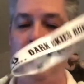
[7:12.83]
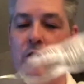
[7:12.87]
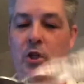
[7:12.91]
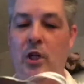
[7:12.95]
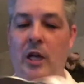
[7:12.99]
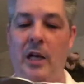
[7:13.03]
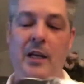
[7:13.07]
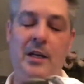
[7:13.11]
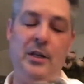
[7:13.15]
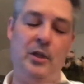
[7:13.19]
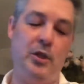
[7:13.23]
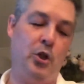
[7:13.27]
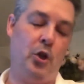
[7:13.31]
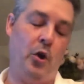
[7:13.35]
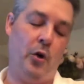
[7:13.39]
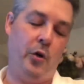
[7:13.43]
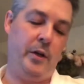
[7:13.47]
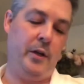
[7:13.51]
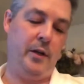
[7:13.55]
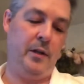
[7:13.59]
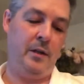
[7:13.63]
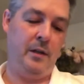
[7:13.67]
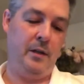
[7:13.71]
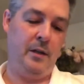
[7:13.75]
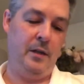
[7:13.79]
challenge
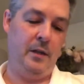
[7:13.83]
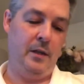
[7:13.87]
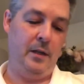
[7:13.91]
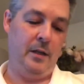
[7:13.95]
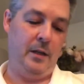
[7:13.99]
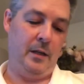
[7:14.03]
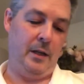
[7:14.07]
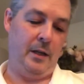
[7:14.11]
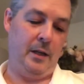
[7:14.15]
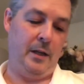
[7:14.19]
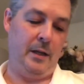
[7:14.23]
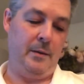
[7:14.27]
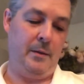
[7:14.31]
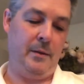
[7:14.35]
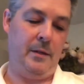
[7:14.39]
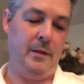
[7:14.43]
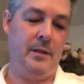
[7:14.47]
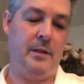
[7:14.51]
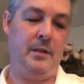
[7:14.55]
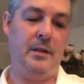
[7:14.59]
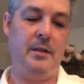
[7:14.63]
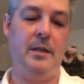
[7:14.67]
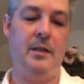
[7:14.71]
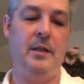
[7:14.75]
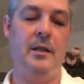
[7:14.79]
coin
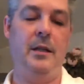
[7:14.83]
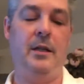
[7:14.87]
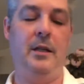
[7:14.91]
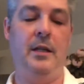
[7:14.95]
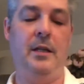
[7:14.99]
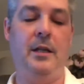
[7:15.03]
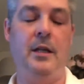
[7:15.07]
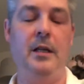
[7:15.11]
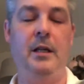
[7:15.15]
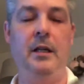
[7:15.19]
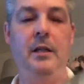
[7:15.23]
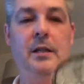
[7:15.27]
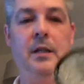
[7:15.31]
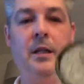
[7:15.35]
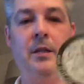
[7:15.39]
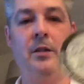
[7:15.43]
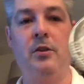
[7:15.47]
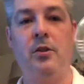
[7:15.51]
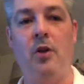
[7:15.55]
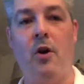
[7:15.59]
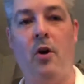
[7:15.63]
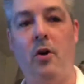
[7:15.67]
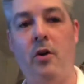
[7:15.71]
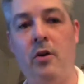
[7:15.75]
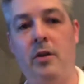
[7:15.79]
is the Keeled Up
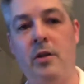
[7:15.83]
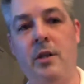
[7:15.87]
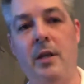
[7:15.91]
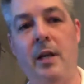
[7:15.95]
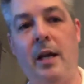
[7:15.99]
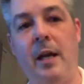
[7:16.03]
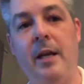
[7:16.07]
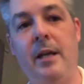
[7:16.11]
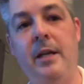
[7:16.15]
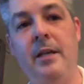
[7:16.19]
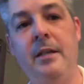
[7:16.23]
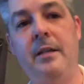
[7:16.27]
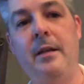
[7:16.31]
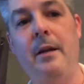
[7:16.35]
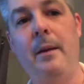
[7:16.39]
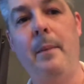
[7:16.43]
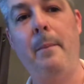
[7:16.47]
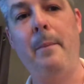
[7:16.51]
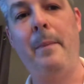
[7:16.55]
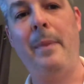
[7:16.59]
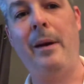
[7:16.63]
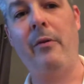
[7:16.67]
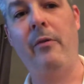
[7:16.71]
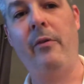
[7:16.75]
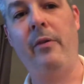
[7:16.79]
Dark Skies
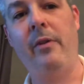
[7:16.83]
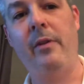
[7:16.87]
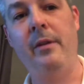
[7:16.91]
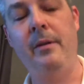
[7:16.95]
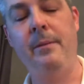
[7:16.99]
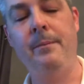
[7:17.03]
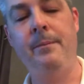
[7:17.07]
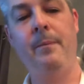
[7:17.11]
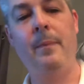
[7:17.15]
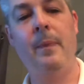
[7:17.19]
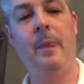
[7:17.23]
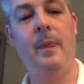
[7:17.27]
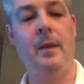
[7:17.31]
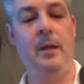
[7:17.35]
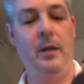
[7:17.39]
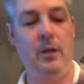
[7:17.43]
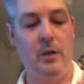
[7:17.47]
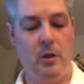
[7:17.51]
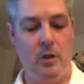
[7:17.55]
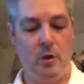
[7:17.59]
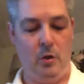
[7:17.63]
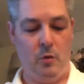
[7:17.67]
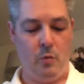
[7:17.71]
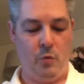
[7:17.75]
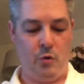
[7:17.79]
Marathon,
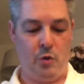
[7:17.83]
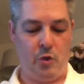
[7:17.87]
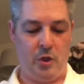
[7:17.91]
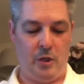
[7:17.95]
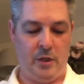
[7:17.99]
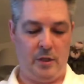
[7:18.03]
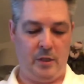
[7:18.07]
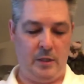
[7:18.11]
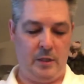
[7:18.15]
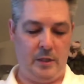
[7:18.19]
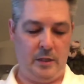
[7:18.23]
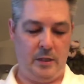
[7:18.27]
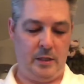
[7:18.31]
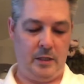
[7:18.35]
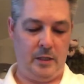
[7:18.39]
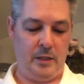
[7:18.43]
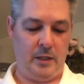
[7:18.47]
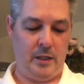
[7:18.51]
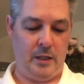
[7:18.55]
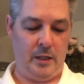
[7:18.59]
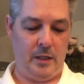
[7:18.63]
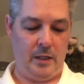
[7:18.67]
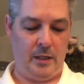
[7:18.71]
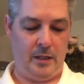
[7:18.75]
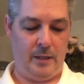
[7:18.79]
which I did
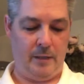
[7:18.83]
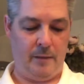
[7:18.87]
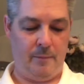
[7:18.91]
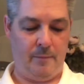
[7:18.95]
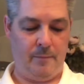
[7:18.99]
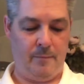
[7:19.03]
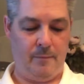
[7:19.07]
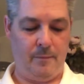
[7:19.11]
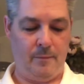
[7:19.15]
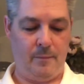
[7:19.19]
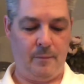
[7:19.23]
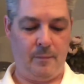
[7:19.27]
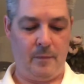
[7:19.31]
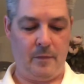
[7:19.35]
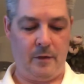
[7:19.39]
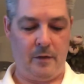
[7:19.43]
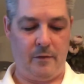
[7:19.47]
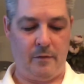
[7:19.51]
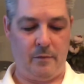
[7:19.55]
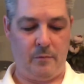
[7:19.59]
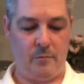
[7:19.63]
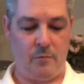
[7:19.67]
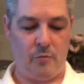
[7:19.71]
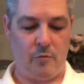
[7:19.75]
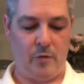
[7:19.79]
if I
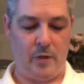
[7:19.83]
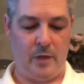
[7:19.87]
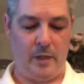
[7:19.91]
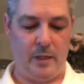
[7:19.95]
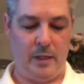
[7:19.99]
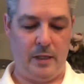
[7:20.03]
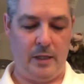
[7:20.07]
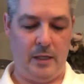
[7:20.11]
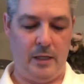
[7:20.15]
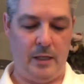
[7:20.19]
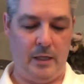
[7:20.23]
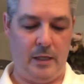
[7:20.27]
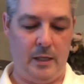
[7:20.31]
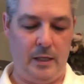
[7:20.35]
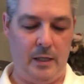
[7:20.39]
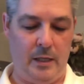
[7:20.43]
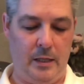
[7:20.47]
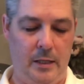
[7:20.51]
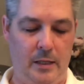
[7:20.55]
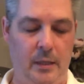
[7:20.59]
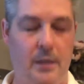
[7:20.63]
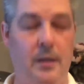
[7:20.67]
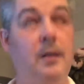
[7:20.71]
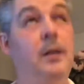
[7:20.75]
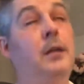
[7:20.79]
remember rightly
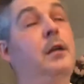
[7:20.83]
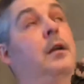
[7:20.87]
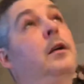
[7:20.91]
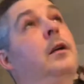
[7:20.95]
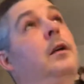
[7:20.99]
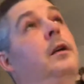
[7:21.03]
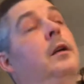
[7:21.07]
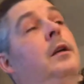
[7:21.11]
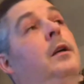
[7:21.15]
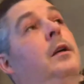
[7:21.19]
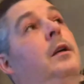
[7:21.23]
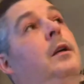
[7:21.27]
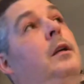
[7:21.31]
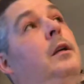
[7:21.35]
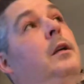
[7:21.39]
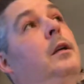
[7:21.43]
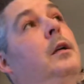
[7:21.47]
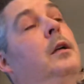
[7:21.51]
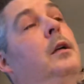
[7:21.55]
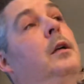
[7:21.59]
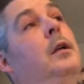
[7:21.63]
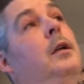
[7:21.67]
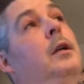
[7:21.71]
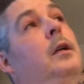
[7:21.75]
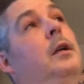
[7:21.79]
in
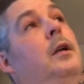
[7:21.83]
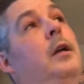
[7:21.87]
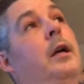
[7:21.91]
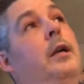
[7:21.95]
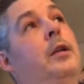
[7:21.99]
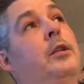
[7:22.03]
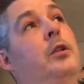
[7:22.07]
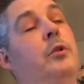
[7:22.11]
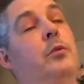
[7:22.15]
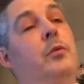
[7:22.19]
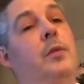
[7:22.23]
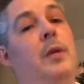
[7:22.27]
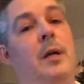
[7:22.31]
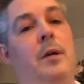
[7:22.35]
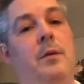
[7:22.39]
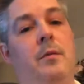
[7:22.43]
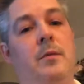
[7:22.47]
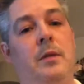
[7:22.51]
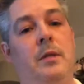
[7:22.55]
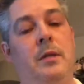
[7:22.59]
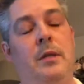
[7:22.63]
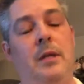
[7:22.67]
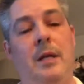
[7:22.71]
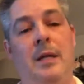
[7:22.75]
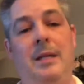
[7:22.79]

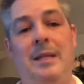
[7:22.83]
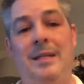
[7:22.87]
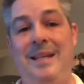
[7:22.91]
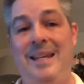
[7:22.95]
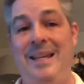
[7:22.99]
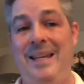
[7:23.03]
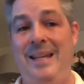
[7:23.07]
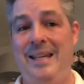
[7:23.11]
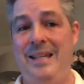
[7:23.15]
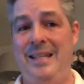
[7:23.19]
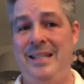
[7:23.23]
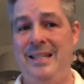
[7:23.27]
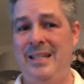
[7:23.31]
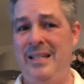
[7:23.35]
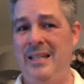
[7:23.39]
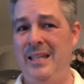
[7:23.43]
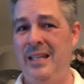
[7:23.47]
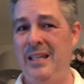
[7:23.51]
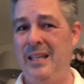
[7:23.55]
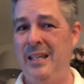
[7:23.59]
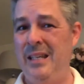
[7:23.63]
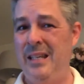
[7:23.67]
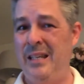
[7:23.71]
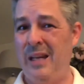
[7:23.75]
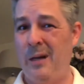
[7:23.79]

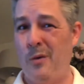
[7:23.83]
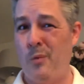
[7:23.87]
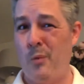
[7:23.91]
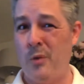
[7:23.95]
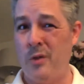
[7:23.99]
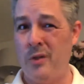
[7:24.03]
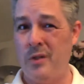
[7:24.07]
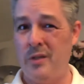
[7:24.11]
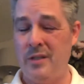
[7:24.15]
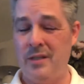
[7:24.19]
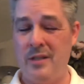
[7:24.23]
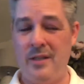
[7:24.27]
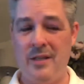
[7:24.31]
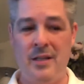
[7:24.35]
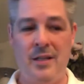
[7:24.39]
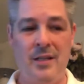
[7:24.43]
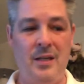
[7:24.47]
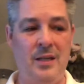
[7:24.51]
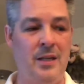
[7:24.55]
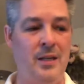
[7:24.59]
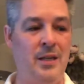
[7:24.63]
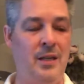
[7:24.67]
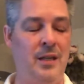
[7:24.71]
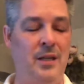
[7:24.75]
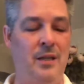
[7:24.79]
2018, I want to say.
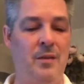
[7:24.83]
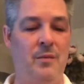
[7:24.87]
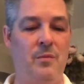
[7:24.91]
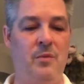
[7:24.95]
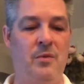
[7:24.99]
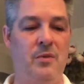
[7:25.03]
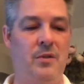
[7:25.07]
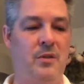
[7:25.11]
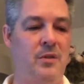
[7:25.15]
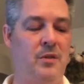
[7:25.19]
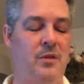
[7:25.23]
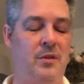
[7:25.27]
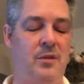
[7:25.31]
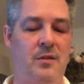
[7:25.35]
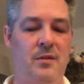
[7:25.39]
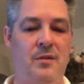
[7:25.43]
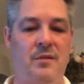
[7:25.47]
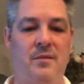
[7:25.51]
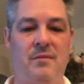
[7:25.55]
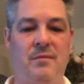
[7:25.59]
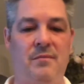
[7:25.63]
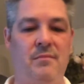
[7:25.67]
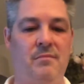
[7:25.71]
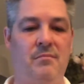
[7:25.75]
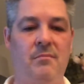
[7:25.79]
It was
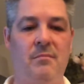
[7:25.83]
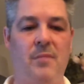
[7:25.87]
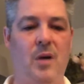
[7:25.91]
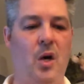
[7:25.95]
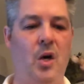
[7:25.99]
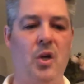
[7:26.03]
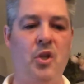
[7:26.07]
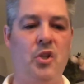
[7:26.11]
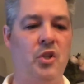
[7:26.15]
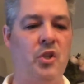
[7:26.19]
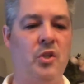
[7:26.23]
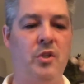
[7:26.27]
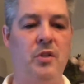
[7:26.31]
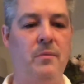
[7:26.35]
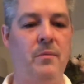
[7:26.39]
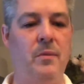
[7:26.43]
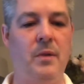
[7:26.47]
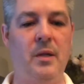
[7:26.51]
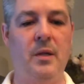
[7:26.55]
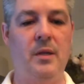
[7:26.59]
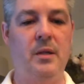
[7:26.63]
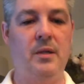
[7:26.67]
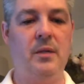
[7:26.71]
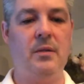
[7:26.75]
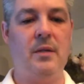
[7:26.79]
March or something
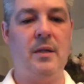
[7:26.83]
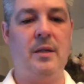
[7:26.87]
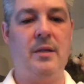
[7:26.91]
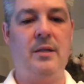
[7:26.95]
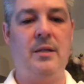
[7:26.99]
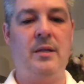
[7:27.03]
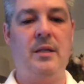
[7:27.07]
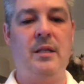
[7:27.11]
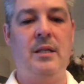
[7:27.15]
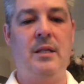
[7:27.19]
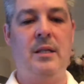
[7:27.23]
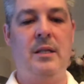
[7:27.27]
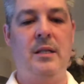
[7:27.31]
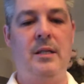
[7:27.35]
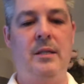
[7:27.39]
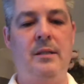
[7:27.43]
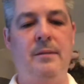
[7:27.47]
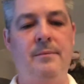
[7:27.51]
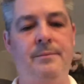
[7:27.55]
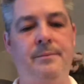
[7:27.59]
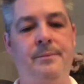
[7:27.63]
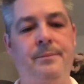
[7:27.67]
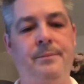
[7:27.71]
in 2018.